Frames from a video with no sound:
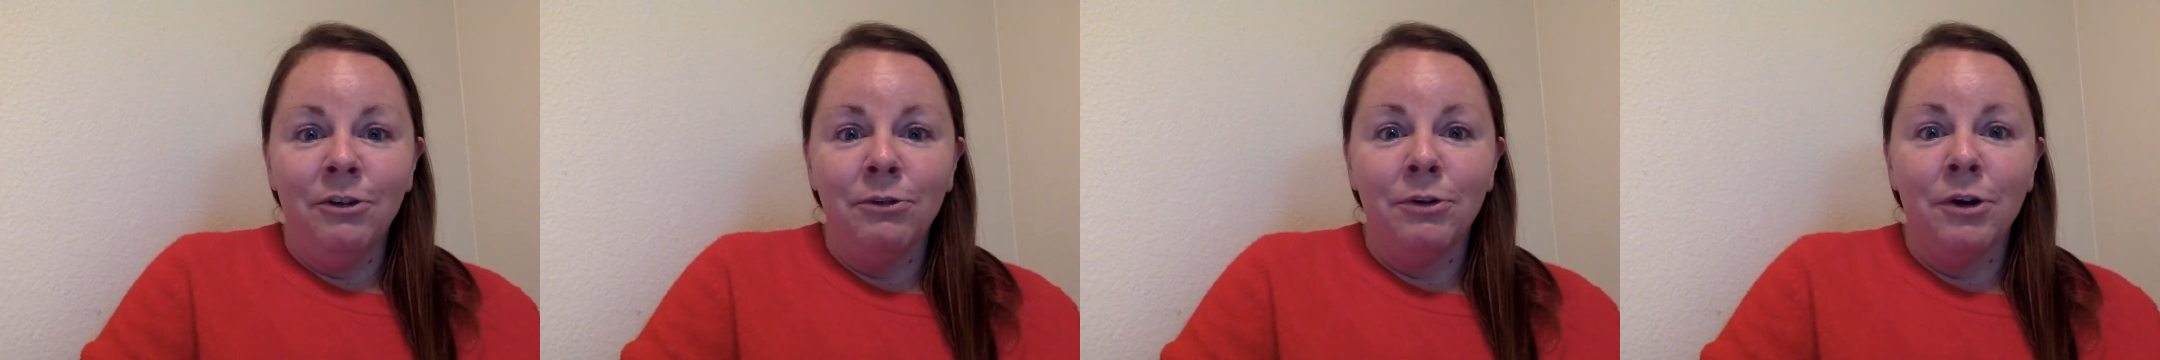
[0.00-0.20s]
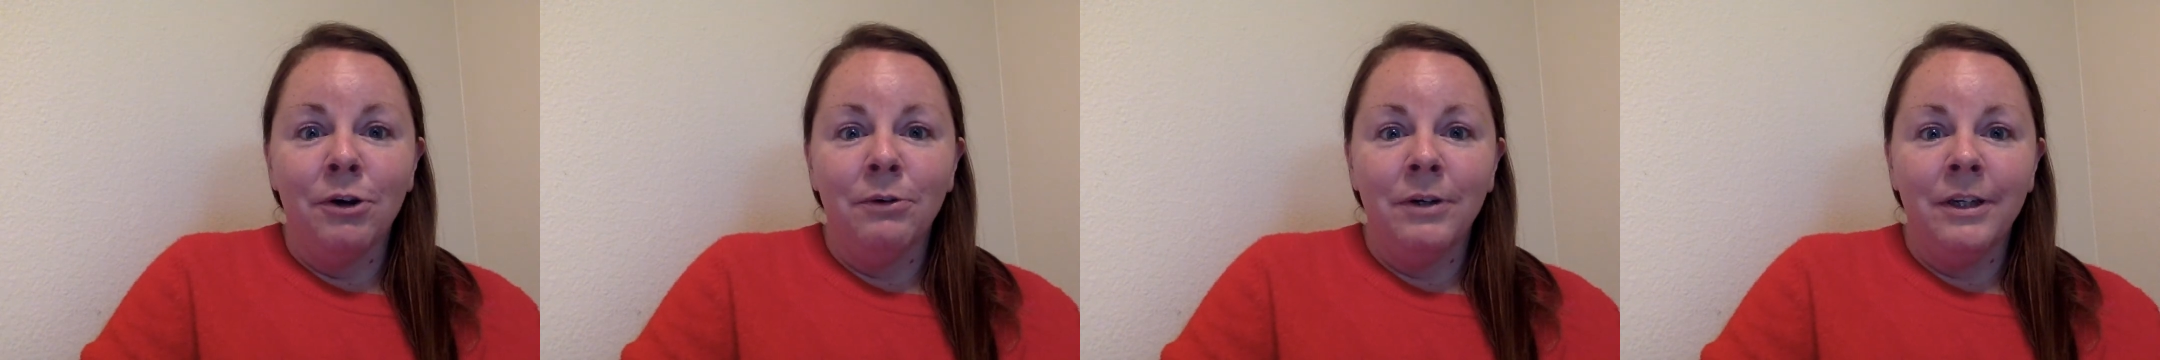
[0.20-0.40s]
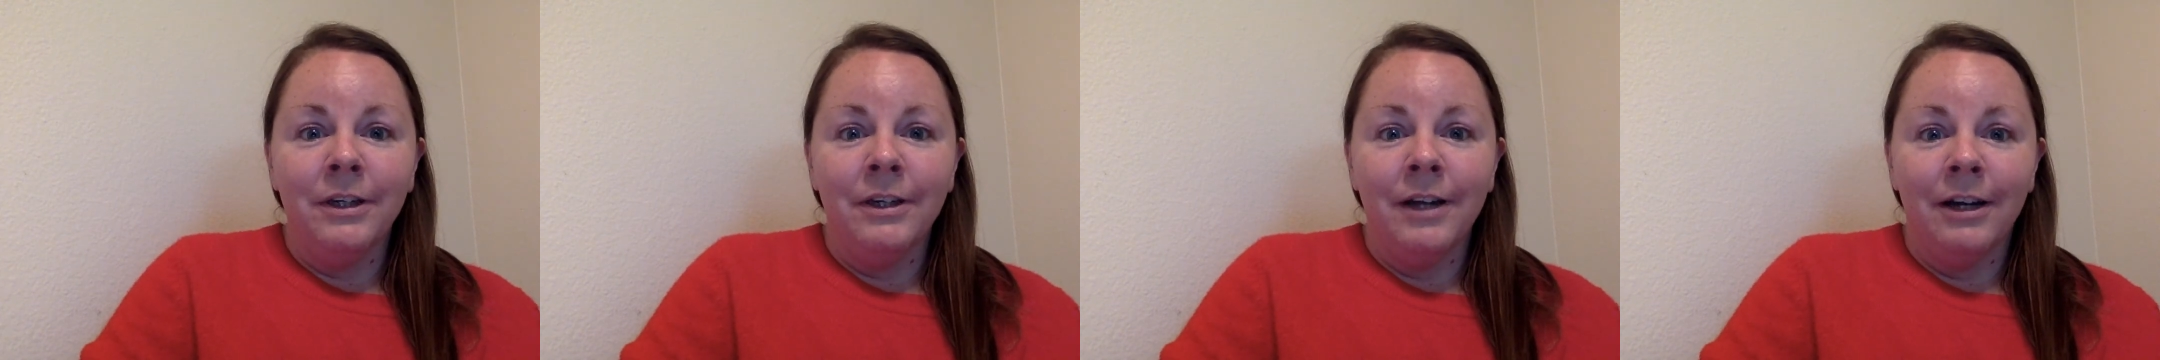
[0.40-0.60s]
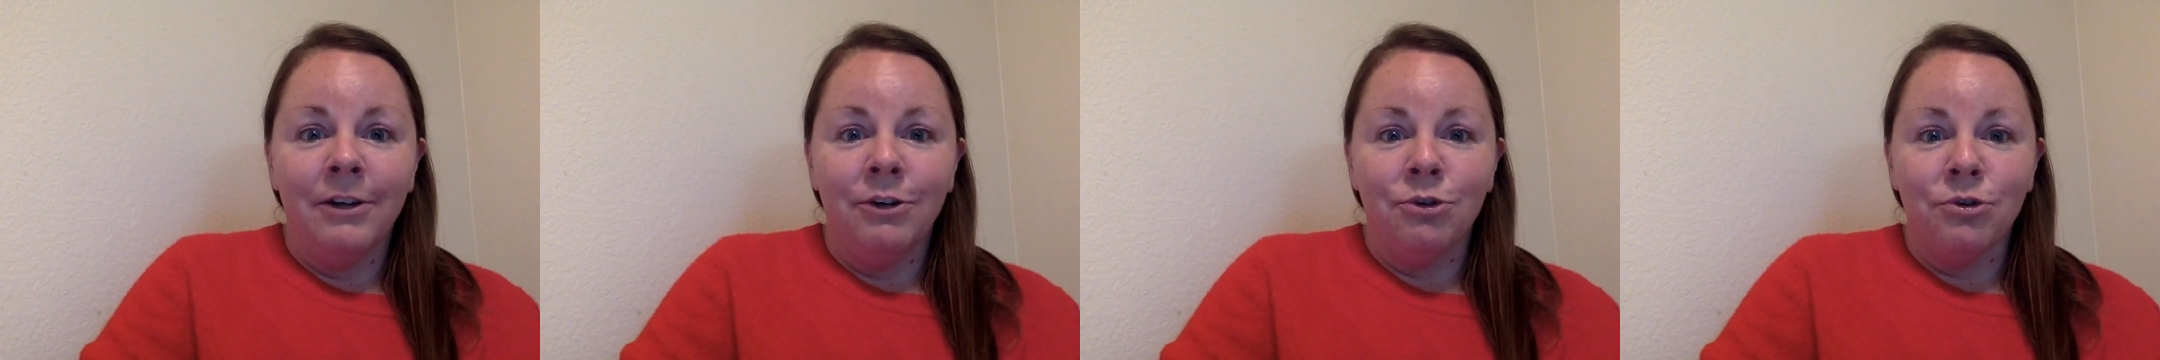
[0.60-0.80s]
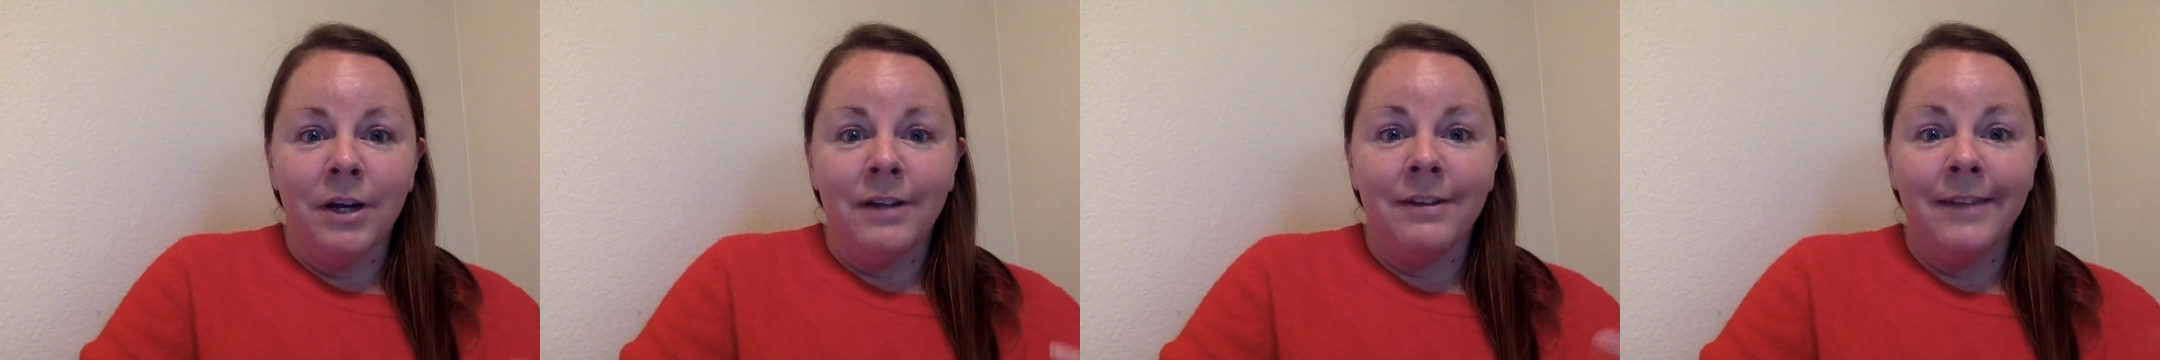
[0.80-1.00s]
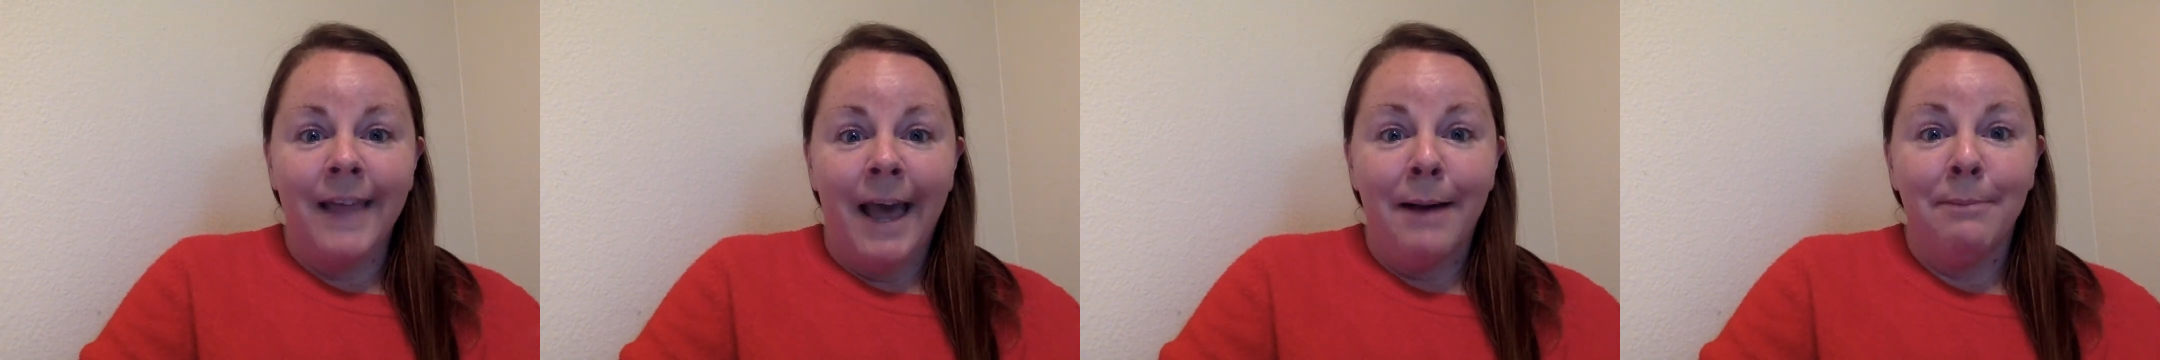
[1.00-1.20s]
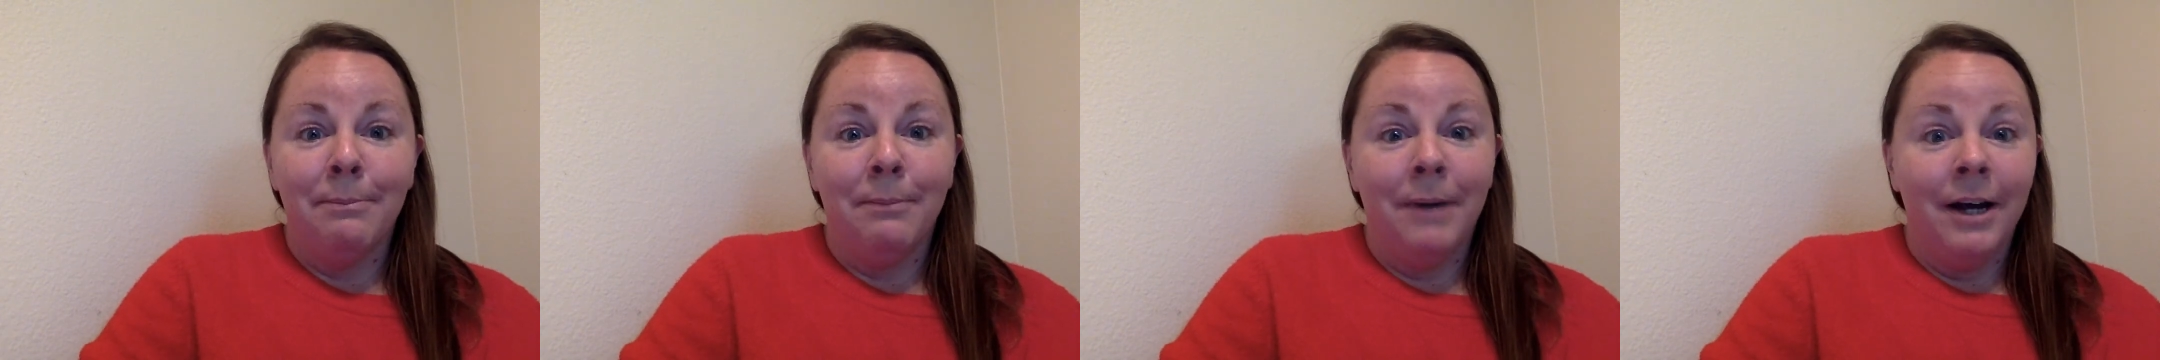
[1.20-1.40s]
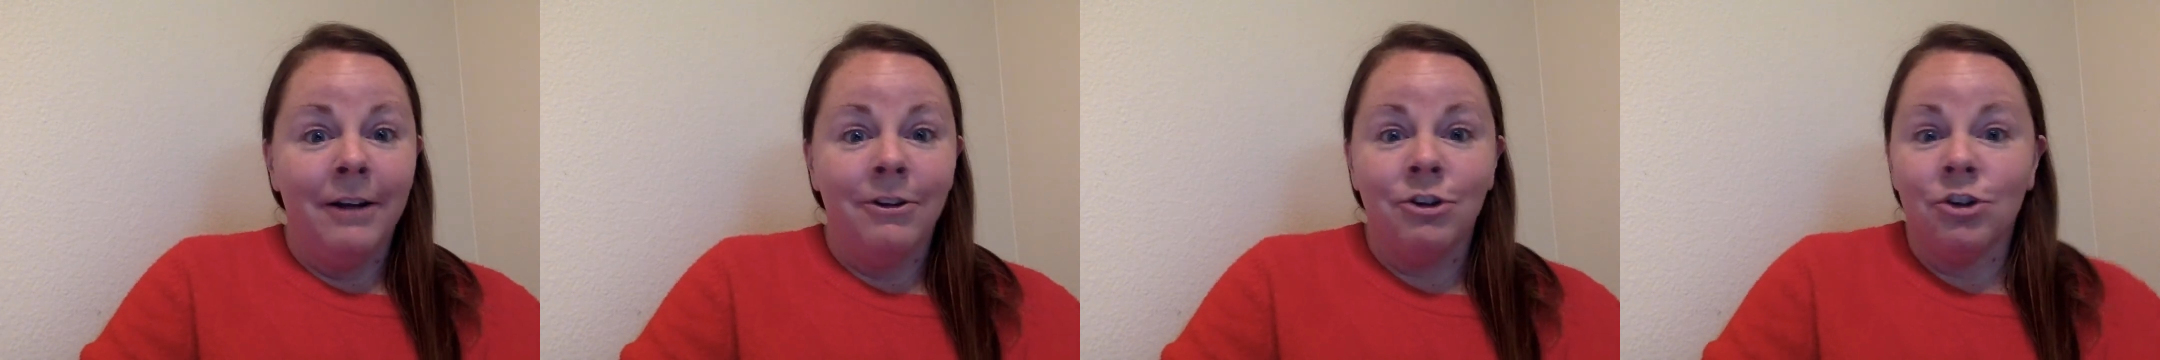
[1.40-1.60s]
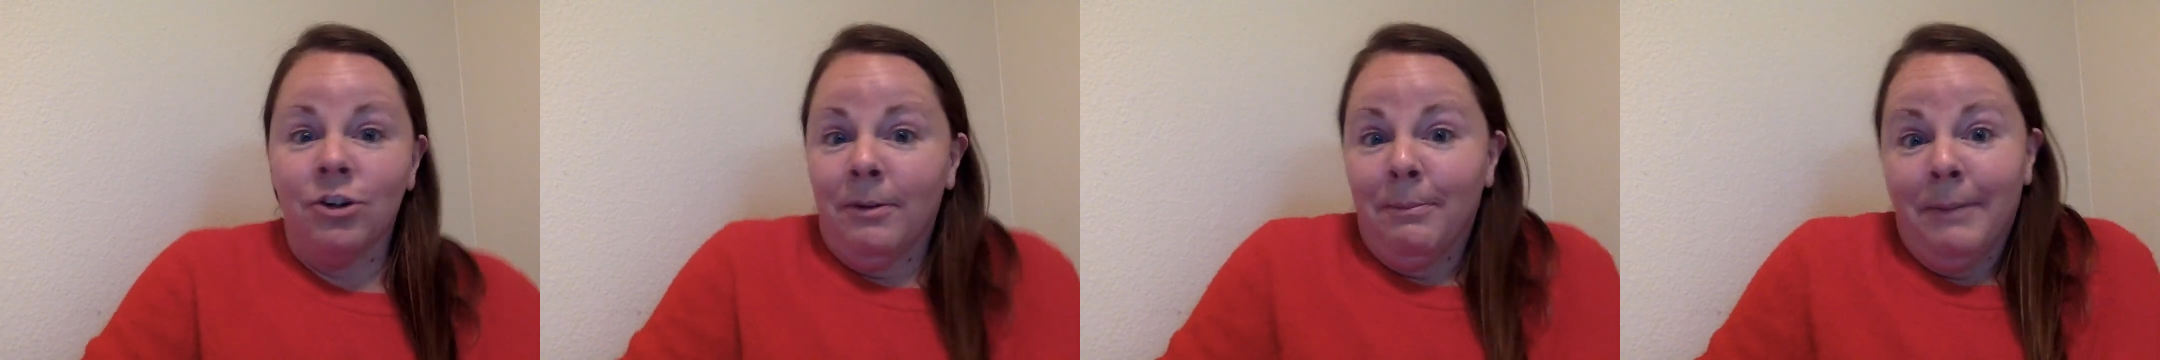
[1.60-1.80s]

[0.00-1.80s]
"You don't need to undress that much."